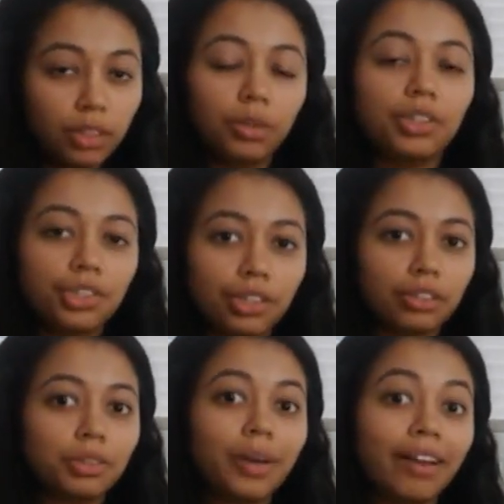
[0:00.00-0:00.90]
you're
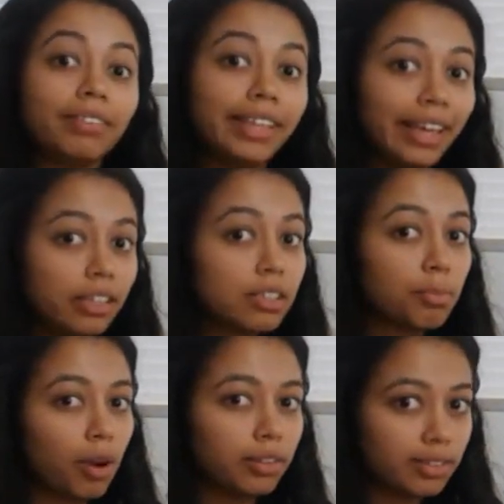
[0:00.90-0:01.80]
sure to have the 8th
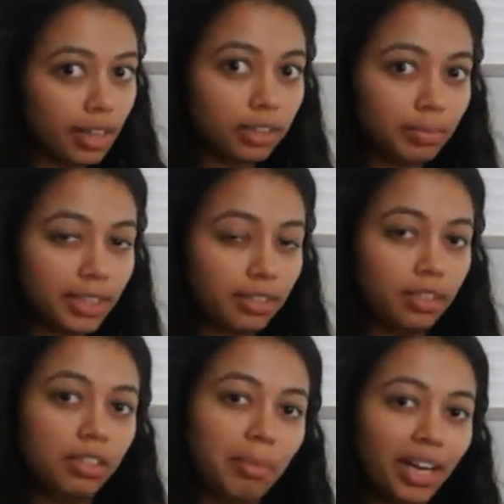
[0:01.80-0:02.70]
smallest element
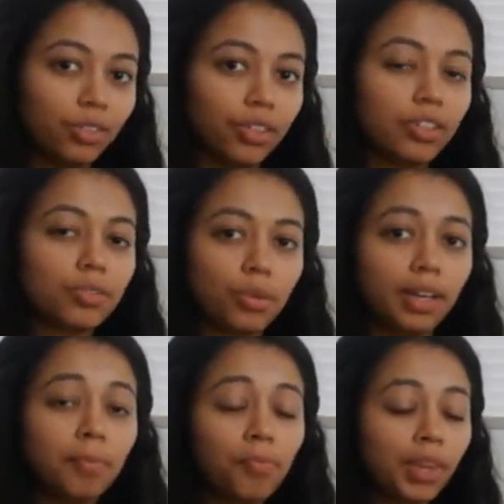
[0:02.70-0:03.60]
in the matrix,
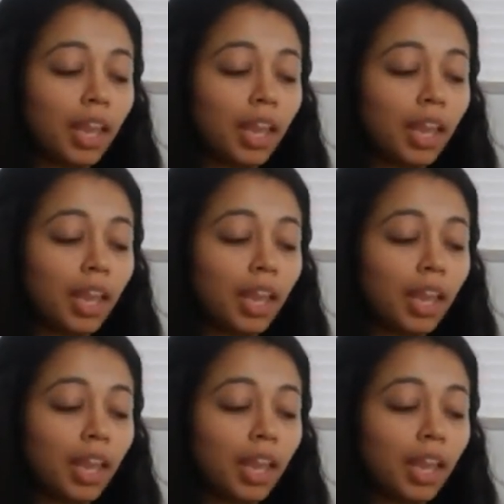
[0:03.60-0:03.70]
right?